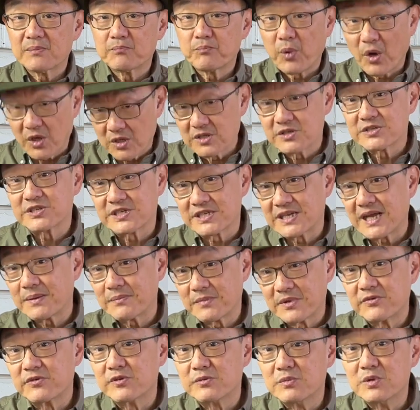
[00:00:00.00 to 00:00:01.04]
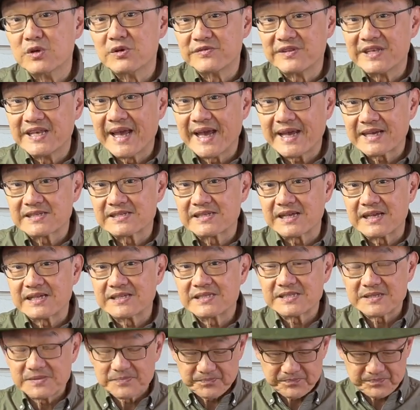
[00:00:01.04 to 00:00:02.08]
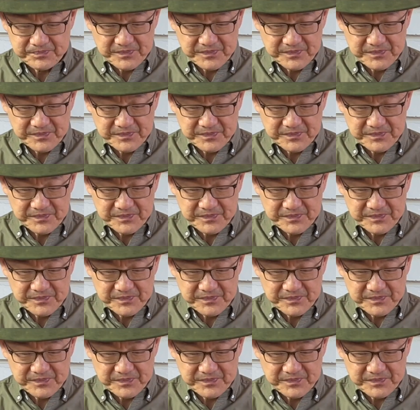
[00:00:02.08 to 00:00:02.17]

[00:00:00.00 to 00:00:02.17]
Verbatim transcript: polish it up and remove the excess.